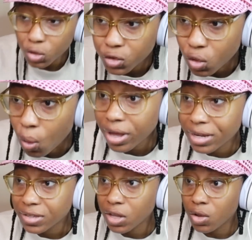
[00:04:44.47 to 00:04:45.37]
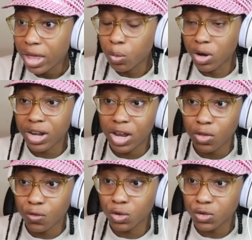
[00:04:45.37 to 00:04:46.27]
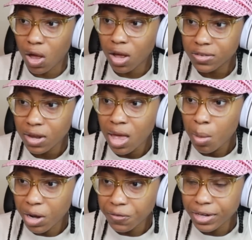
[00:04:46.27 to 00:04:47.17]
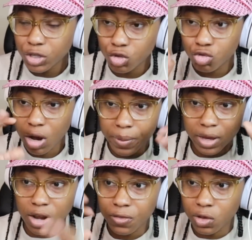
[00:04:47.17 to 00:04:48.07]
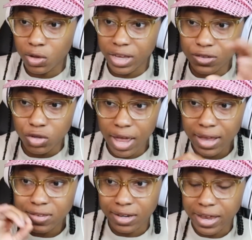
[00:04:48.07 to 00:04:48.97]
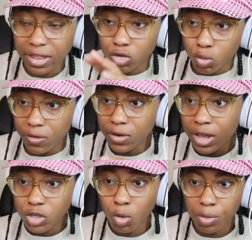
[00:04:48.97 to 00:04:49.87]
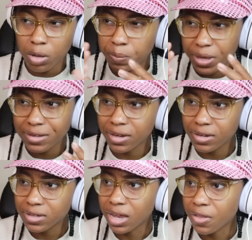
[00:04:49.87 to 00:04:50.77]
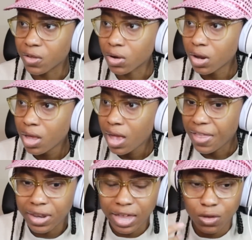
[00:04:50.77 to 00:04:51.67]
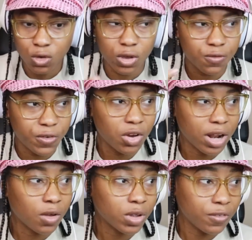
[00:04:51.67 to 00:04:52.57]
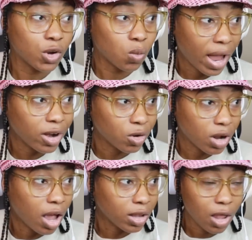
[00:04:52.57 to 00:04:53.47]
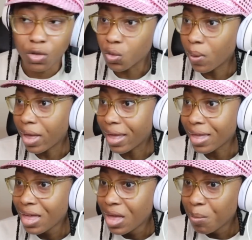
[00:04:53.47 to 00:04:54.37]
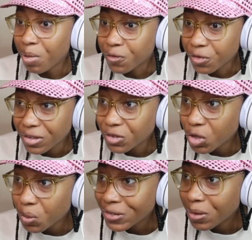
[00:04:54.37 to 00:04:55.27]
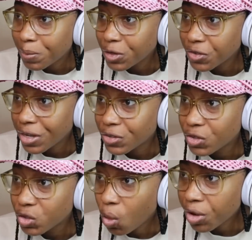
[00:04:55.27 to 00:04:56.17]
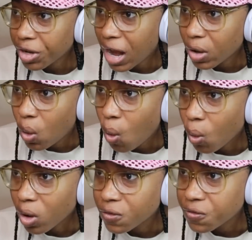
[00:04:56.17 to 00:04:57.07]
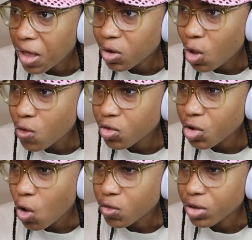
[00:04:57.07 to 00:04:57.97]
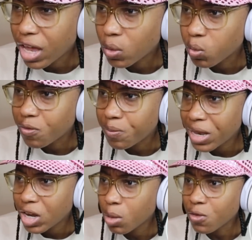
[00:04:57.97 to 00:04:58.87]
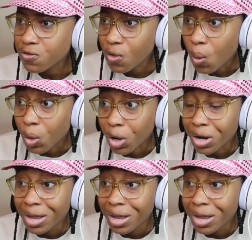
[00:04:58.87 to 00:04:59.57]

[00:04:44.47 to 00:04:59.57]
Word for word: story until like we're gonna hear the full songs, but I feel like she's dropping enough little Easter eggs like Taylor Swift to where we can piece things together. And then like you can figure out if you're right or not along the way. But for this newest snippet, she says, stored in our core, felt over and over again, we've been here before.